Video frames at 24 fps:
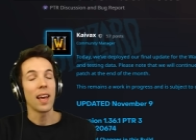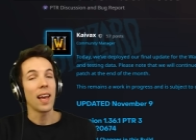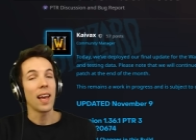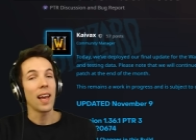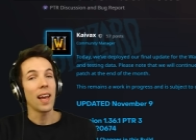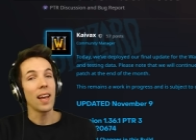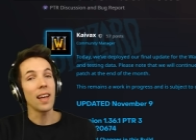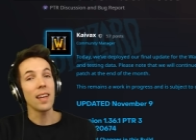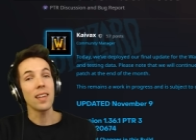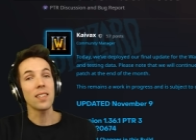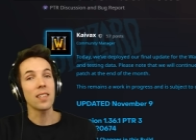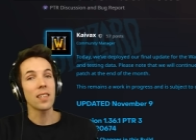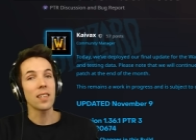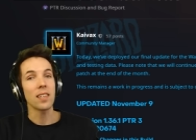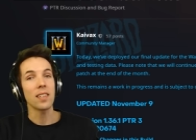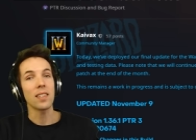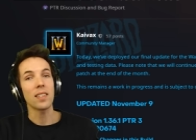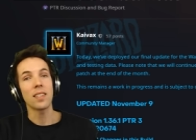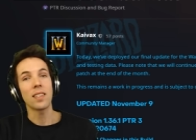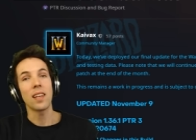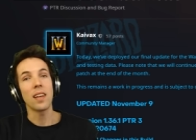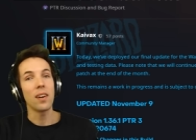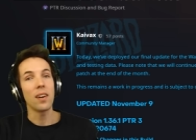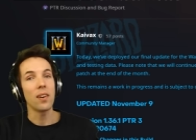is
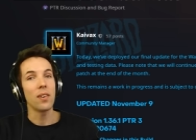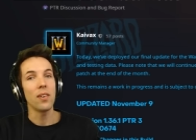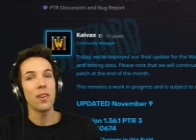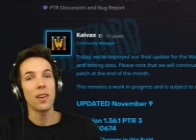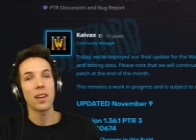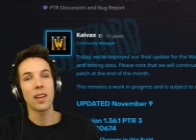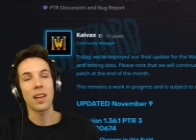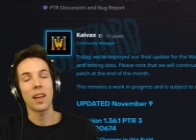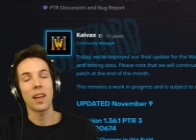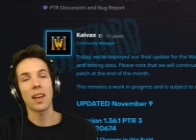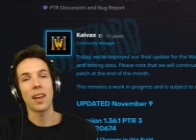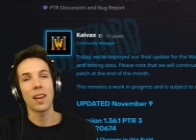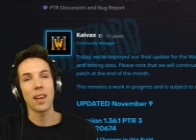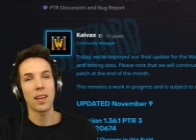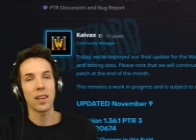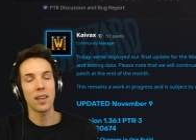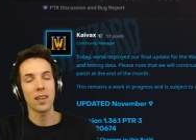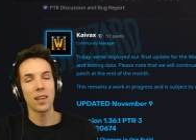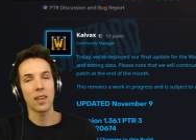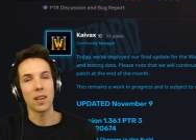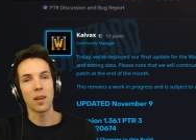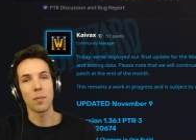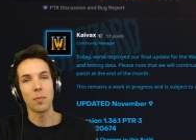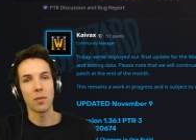still getting
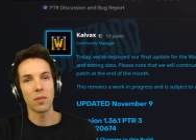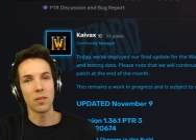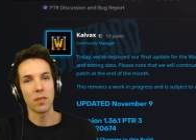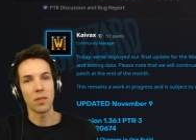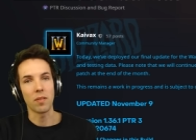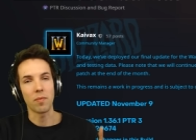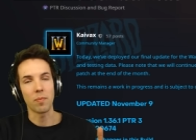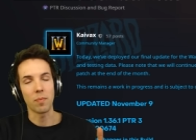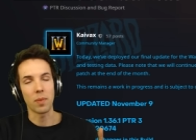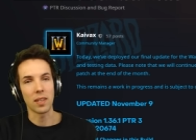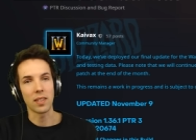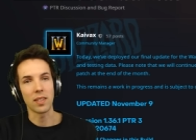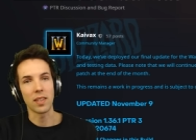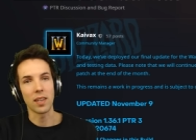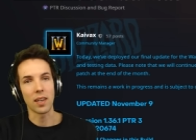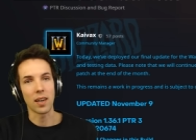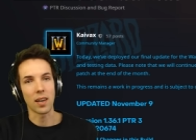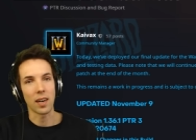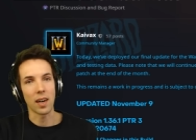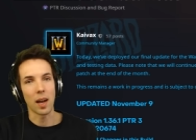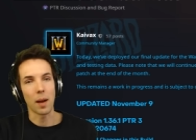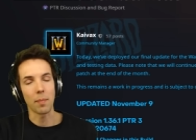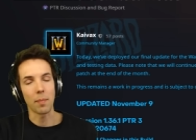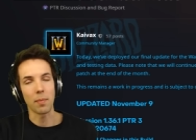a couple of
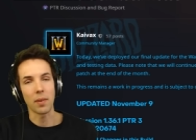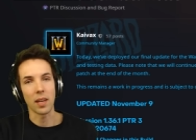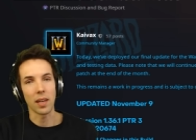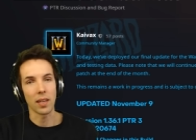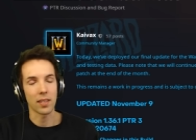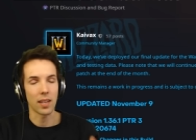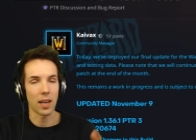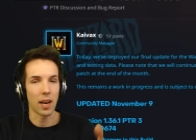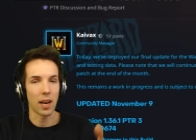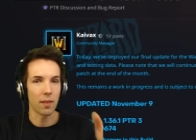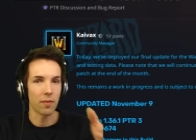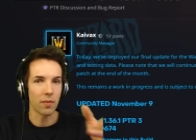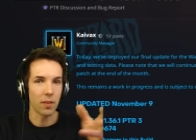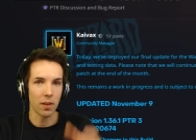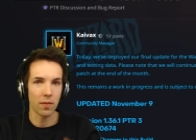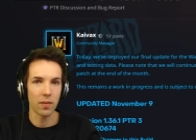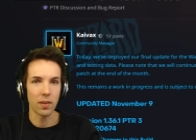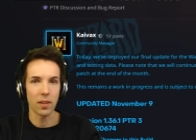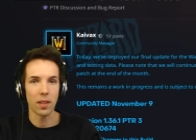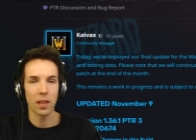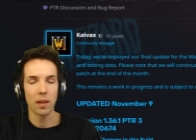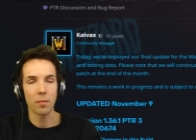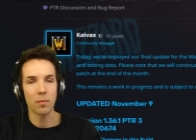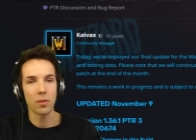PTR updates. And I've
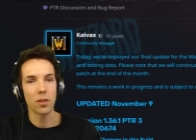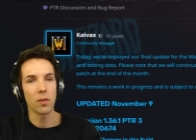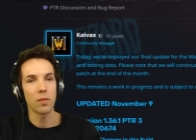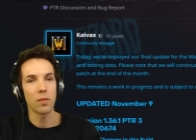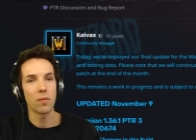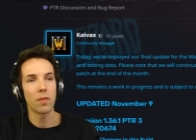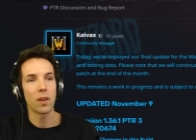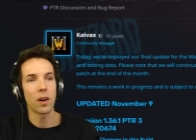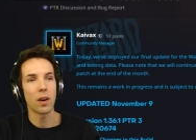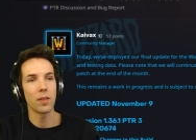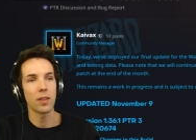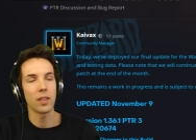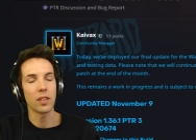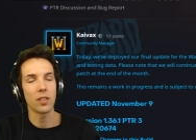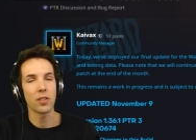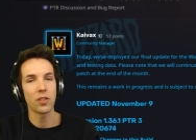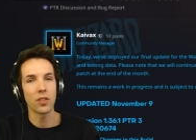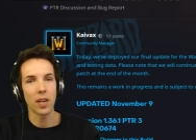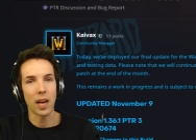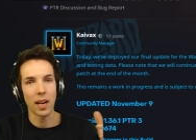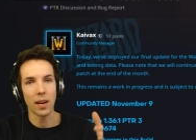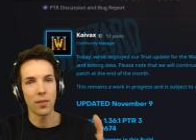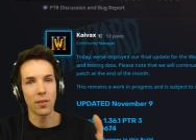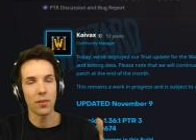covered them so far on this
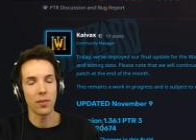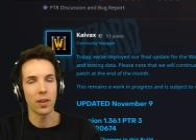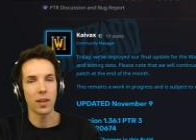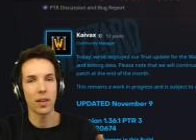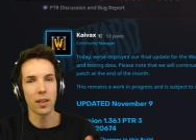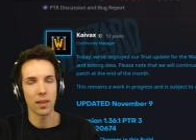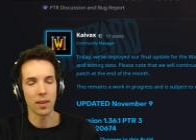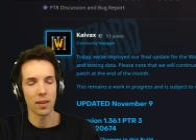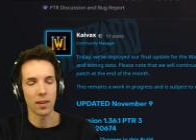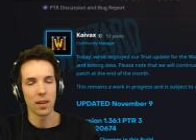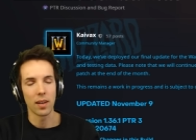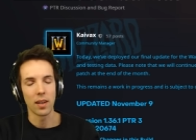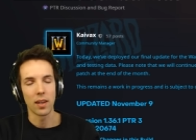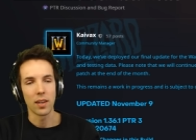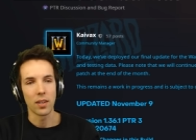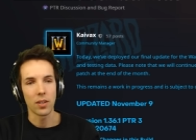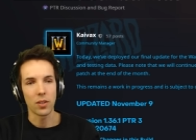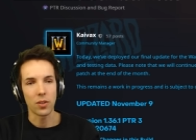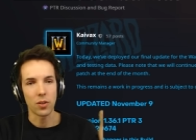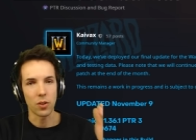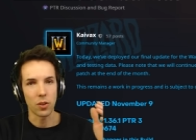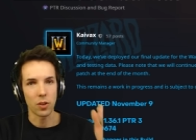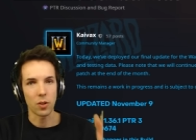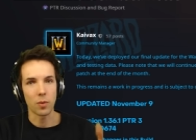channel. You can
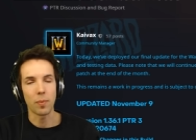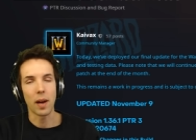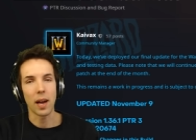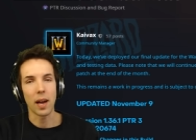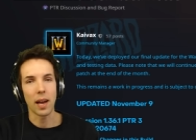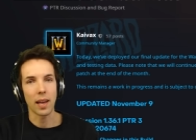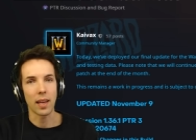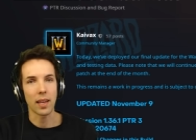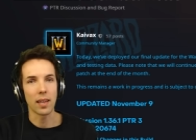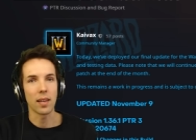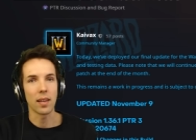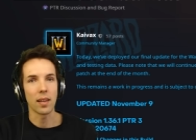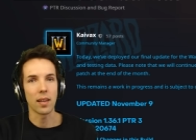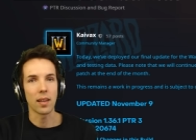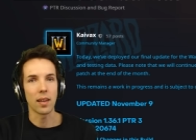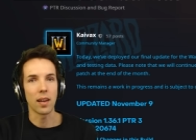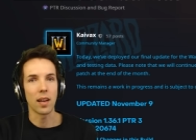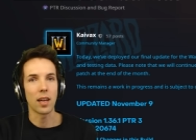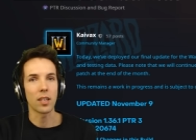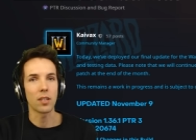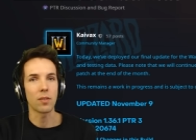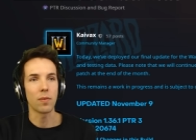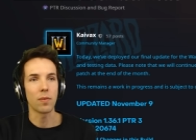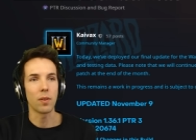search back in the
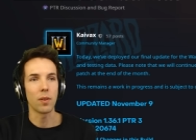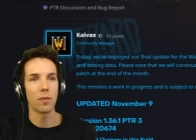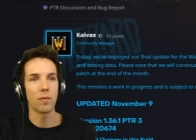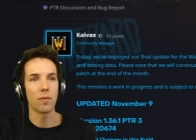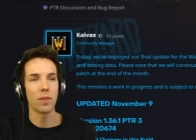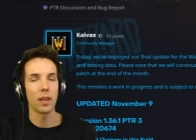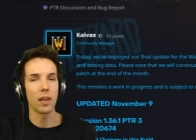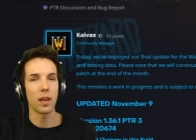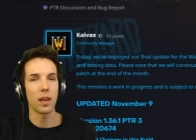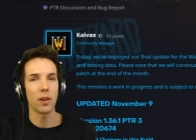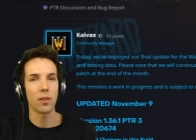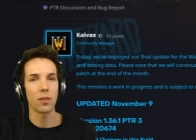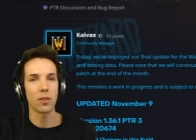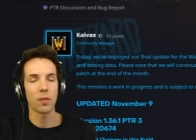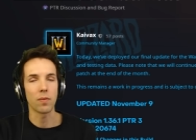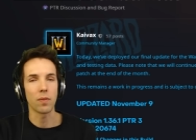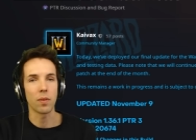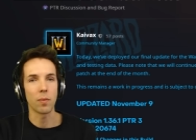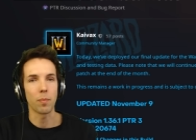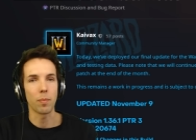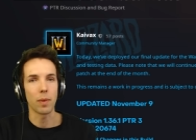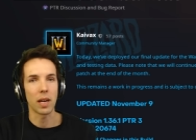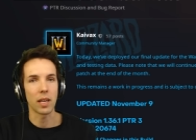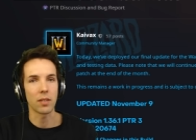last few videos of
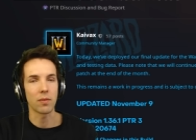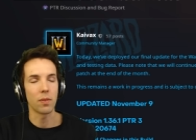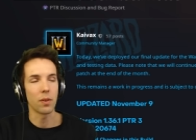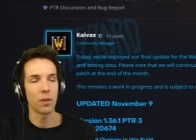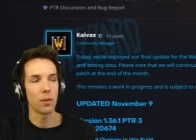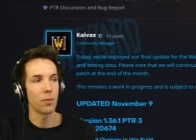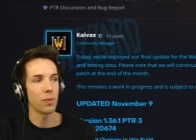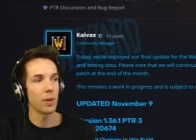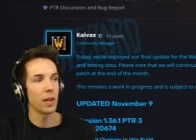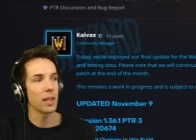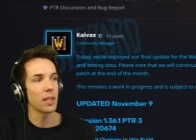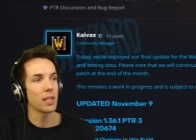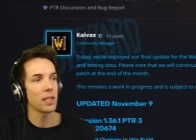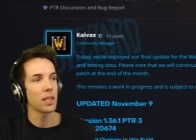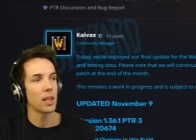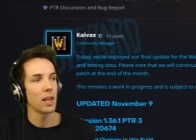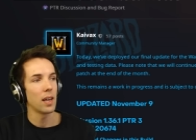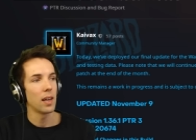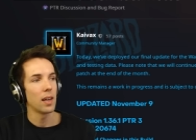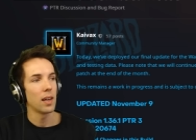the past few weeks